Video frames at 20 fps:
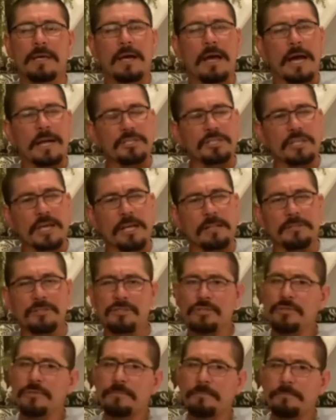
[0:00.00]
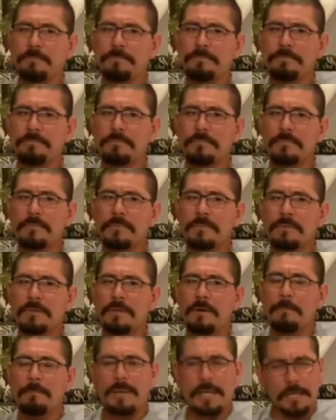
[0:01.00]
I challenge you,
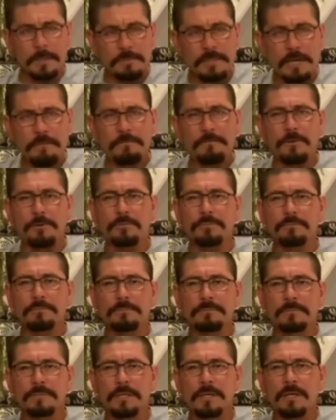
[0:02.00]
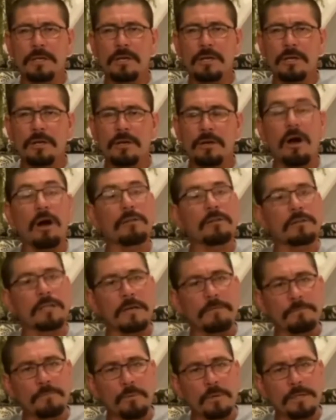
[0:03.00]
pick up that phone, call a
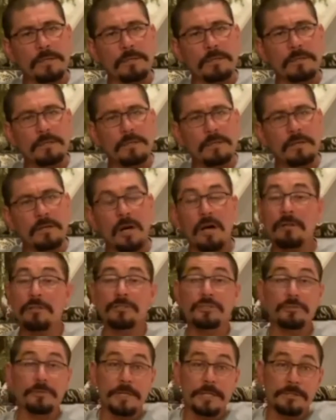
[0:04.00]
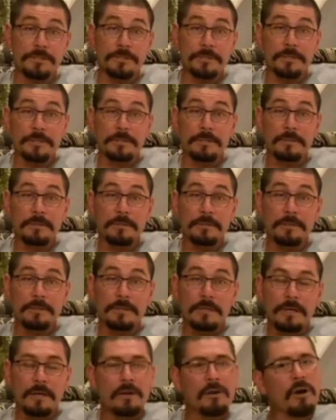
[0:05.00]
loved one, call a stranger,
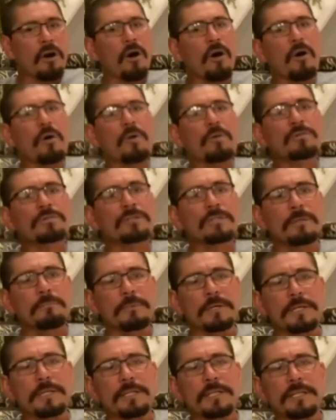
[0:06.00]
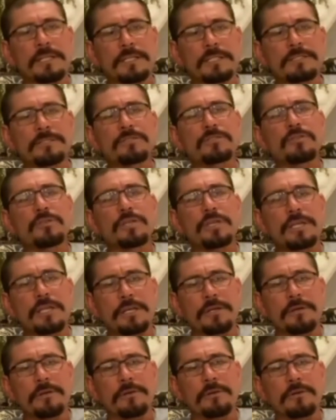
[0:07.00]
call somebody that needs to
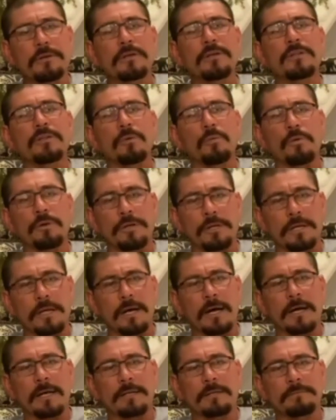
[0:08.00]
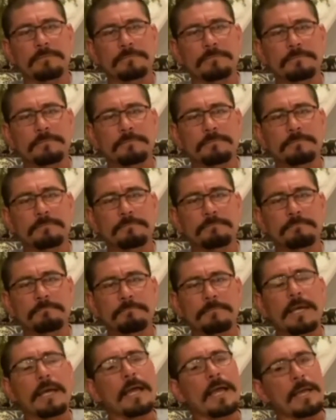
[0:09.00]
hear the word of God.
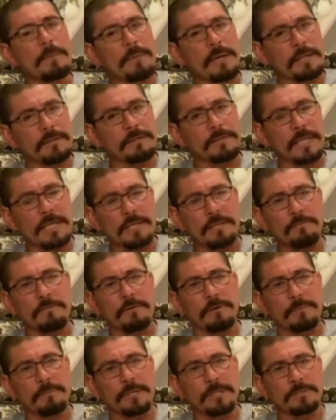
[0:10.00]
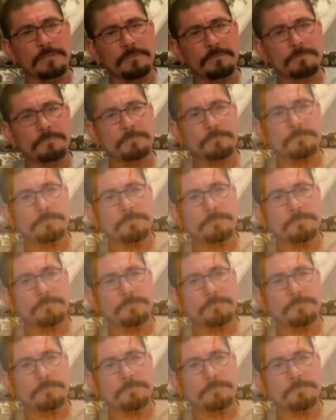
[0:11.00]
Amen. Thank you very much.